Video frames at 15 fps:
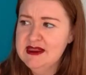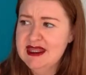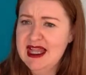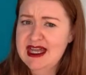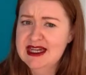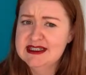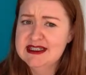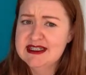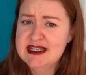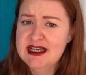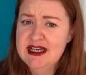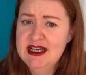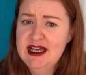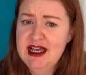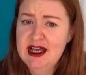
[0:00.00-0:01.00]
And,
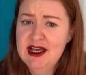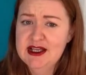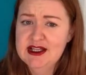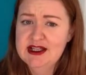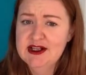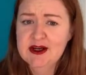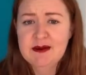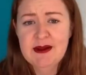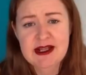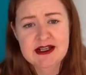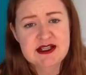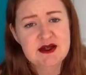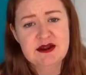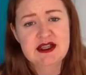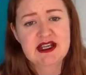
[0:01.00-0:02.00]
like
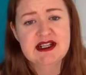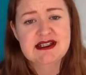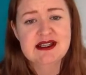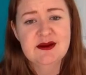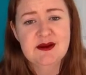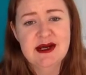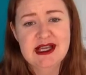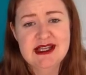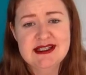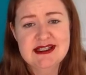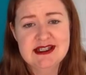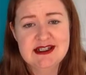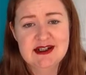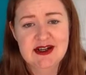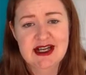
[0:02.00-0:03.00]
2/3 of the way
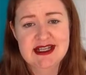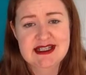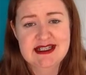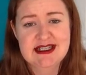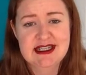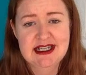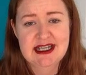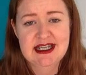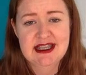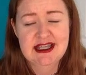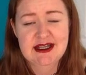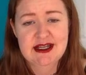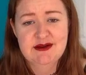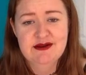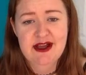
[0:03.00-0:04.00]
to Doncaster,
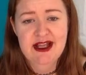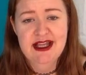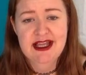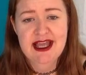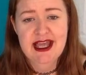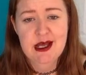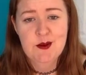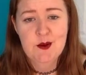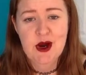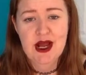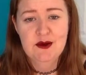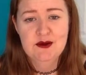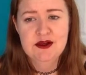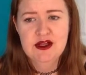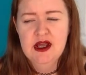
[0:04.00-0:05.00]
the fella came
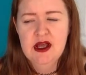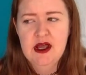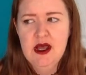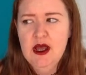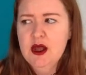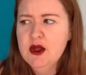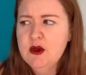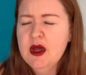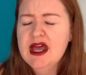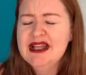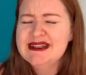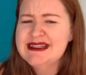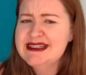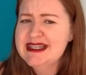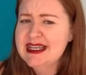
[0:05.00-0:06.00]
round who,
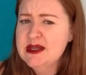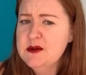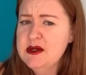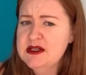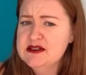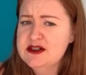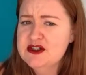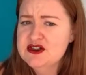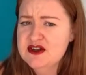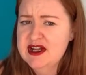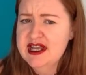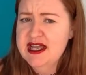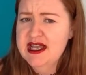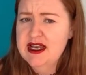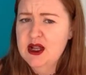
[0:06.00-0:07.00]
to say he worked on a
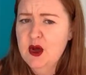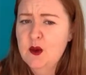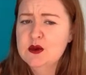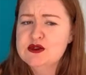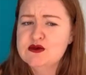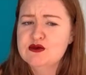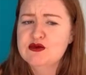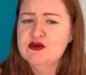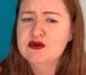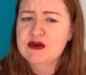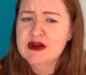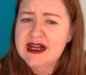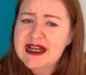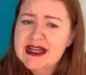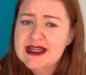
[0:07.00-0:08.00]
train, was
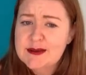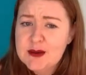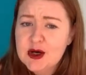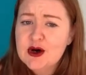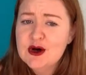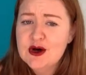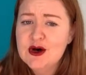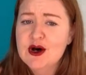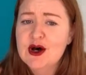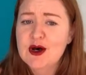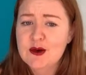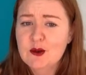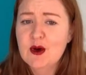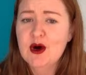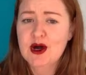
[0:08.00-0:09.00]
really poor
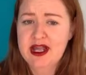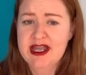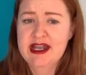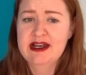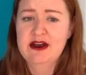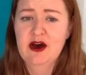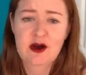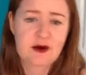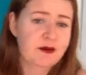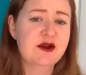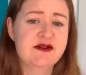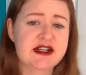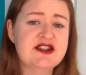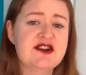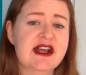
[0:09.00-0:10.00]
at walking on
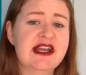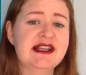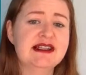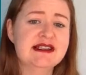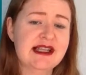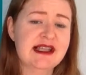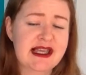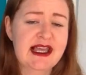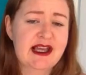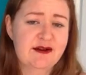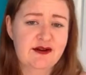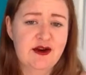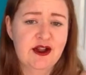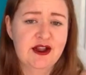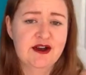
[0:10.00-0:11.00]
moving trains. Like, he kept
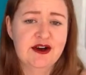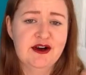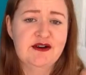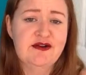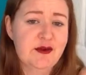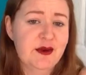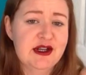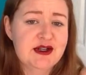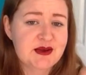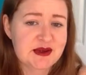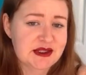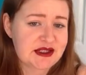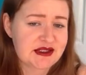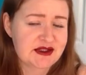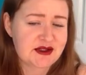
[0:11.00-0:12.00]
falling over, which
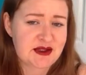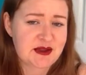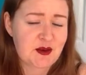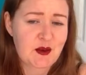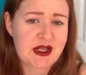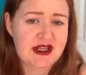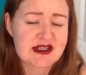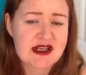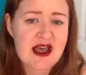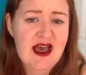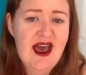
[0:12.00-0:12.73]
was just weird.